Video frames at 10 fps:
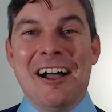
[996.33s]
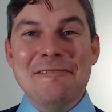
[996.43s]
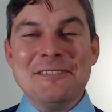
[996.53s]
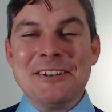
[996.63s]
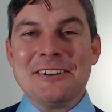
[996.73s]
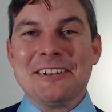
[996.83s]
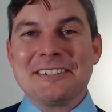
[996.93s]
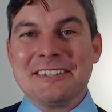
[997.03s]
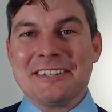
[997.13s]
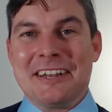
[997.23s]
You can
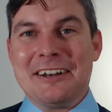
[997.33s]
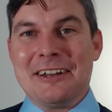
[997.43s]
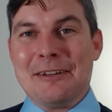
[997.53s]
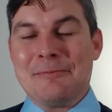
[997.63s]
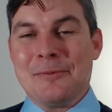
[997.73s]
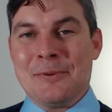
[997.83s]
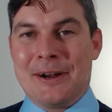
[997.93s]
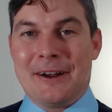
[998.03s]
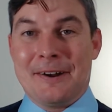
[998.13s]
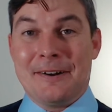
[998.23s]
also set it up
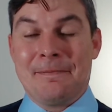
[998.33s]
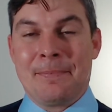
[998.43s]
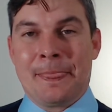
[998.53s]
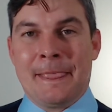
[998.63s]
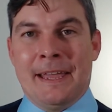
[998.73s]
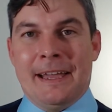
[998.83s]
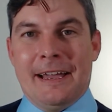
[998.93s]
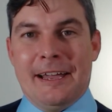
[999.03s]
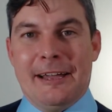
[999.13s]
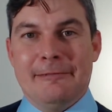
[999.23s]
where,
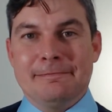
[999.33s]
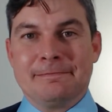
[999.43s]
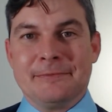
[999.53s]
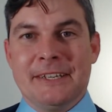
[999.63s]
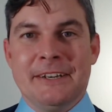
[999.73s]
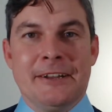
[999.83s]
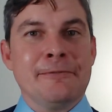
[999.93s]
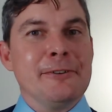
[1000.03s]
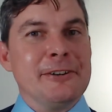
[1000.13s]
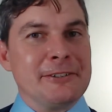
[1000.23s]

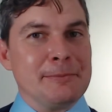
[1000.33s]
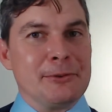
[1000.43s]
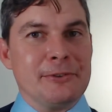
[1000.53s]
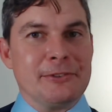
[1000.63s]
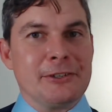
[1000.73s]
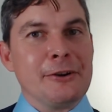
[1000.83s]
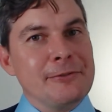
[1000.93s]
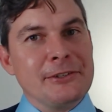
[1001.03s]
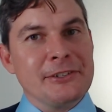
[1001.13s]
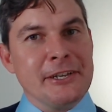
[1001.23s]
if you're in some sort of
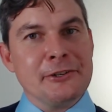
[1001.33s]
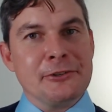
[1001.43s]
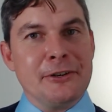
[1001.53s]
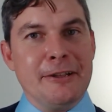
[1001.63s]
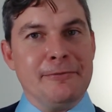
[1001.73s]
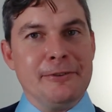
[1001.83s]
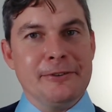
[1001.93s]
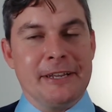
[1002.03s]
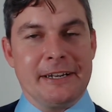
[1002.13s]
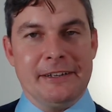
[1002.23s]
service industry, if
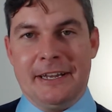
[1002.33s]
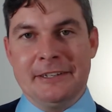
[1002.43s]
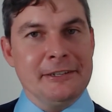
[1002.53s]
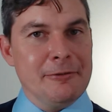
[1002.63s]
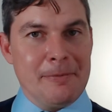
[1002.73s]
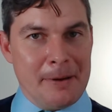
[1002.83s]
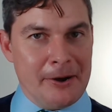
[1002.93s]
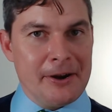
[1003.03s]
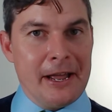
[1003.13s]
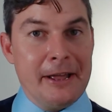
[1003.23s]
you're like a AC
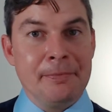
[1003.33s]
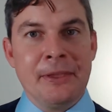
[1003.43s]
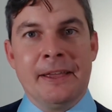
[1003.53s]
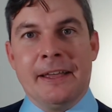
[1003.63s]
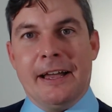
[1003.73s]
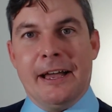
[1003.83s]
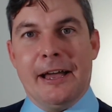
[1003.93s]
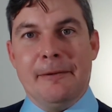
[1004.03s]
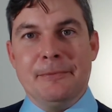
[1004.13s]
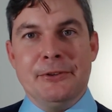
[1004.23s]
repair guy,
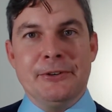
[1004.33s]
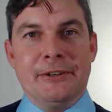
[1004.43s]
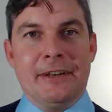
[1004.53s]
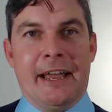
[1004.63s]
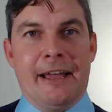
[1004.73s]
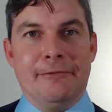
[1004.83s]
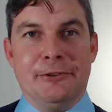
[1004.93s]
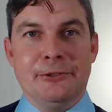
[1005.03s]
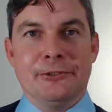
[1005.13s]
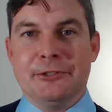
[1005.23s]
you can have
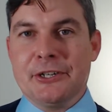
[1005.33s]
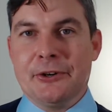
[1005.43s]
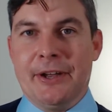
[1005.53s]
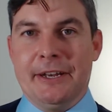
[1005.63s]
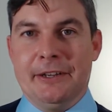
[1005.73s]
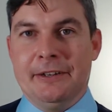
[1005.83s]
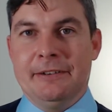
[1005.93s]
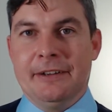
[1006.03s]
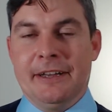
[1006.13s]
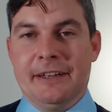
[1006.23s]
user-generated
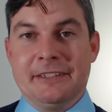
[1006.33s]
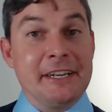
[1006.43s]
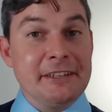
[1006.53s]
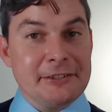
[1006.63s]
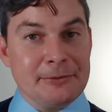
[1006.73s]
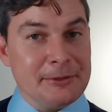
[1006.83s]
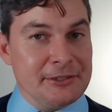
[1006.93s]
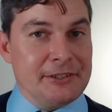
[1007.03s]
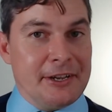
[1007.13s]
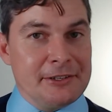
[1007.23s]
tickets, which
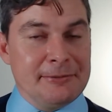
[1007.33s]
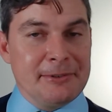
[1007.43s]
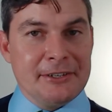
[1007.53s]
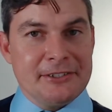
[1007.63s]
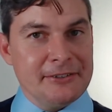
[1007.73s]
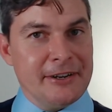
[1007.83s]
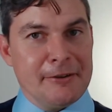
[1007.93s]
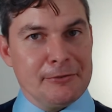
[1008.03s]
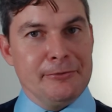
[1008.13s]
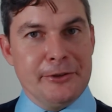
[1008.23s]
is awesome because you don't
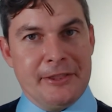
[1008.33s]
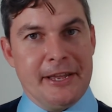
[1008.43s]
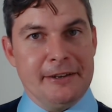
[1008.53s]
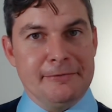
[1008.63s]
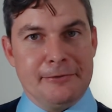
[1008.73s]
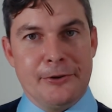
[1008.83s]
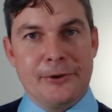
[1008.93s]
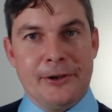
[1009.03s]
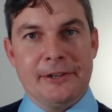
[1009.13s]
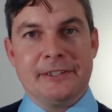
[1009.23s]
have to field that phone
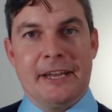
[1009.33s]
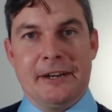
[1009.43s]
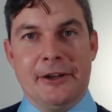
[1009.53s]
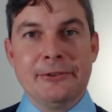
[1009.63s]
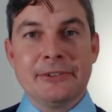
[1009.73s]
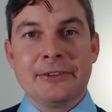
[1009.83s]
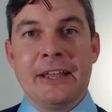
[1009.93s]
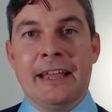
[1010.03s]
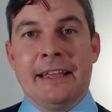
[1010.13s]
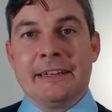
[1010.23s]
call and take notes.
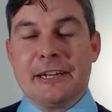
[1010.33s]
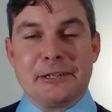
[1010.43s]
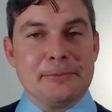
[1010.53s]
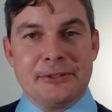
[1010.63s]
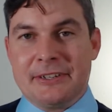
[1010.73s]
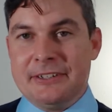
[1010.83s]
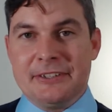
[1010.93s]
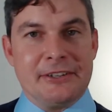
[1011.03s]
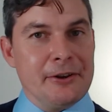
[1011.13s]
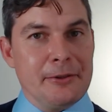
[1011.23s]
Customers can
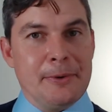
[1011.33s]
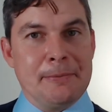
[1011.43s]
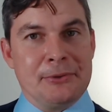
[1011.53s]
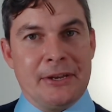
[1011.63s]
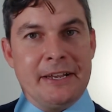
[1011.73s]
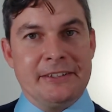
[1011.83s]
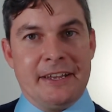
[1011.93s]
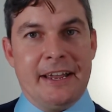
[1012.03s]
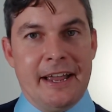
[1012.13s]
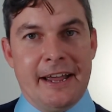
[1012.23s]
just go to the website,
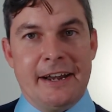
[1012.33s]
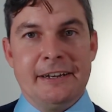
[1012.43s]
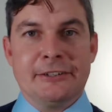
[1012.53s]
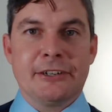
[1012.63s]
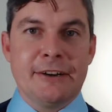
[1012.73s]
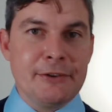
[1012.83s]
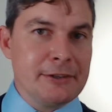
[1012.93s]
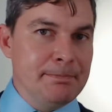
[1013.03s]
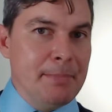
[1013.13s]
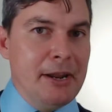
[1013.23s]
say, hey, I need
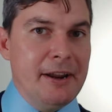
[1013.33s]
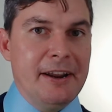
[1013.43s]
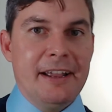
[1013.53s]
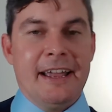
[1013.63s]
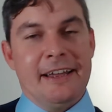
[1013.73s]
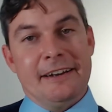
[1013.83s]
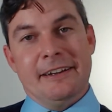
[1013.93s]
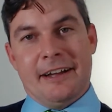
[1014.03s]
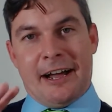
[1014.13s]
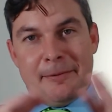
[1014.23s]
service, bing, and
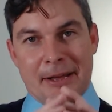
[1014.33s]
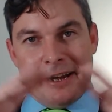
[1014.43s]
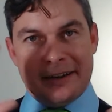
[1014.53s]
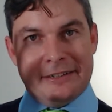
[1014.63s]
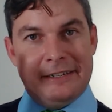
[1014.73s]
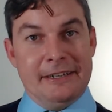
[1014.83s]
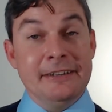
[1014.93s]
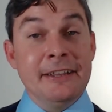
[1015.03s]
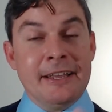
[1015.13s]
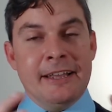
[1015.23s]
it
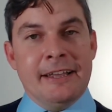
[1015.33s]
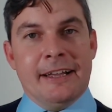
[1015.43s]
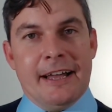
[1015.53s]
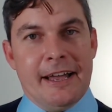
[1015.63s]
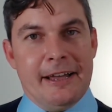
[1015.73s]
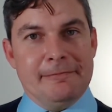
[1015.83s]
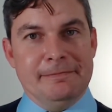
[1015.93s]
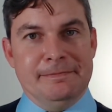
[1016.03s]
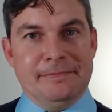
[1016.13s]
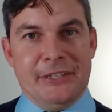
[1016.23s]
automatically
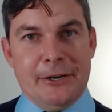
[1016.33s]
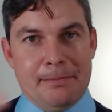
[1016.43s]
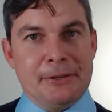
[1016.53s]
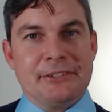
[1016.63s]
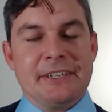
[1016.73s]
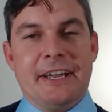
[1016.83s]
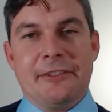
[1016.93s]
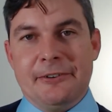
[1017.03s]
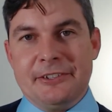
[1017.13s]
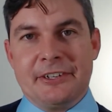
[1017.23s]
puts
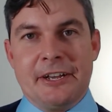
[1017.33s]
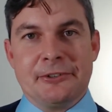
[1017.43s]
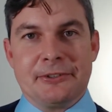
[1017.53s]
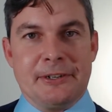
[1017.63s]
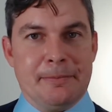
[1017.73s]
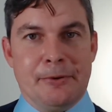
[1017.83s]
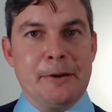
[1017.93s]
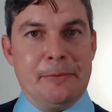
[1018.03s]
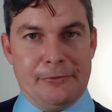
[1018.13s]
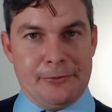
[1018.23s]
together and schedules an
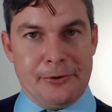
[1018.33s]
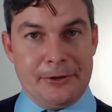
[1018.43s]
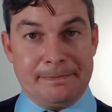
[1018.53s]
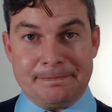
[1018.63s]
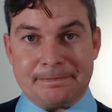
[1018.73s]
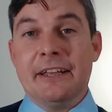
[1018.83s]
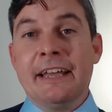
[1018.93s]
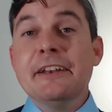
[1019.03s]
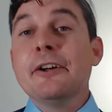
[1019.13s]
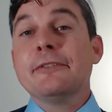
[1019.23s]
appointment for you
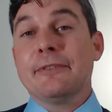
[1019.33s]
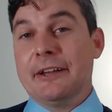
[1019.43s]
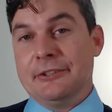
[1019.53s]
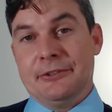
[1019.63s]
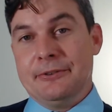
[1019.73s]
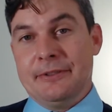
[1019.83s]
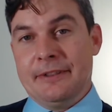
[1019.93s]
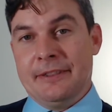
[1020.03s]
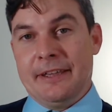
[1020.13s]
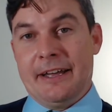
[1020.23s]
and notifies you
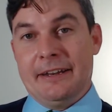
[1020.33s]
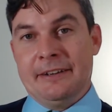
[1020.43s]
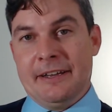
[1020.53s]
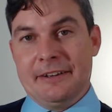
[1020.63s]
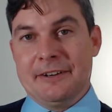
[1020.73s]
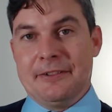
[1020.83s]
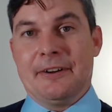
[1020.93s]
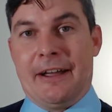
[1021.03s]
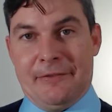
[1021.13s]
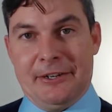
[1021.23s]
that they're
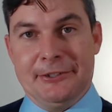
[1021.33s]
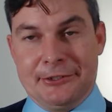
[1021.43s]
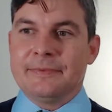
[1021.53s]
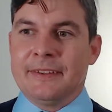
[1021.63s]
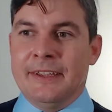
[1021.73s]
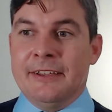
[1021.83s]
having an issue.